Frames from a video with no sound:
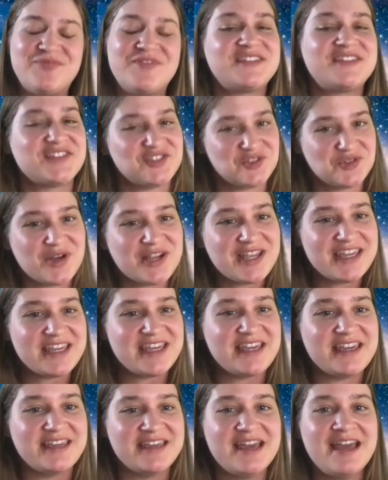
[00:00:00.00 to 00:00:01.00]
This is
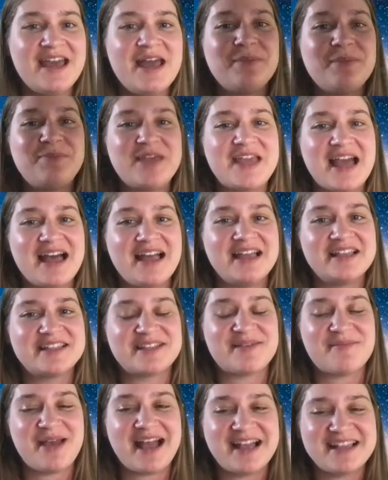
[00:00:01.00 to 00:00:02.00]
tricky because
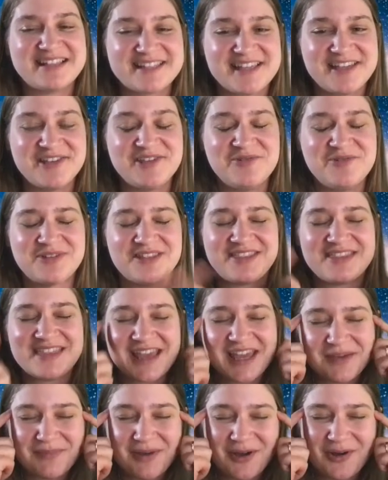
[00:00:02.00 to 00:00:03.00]
I'm asking you to
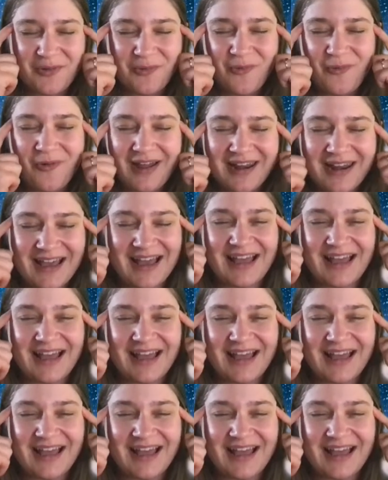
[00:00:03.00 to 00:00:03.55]
think about what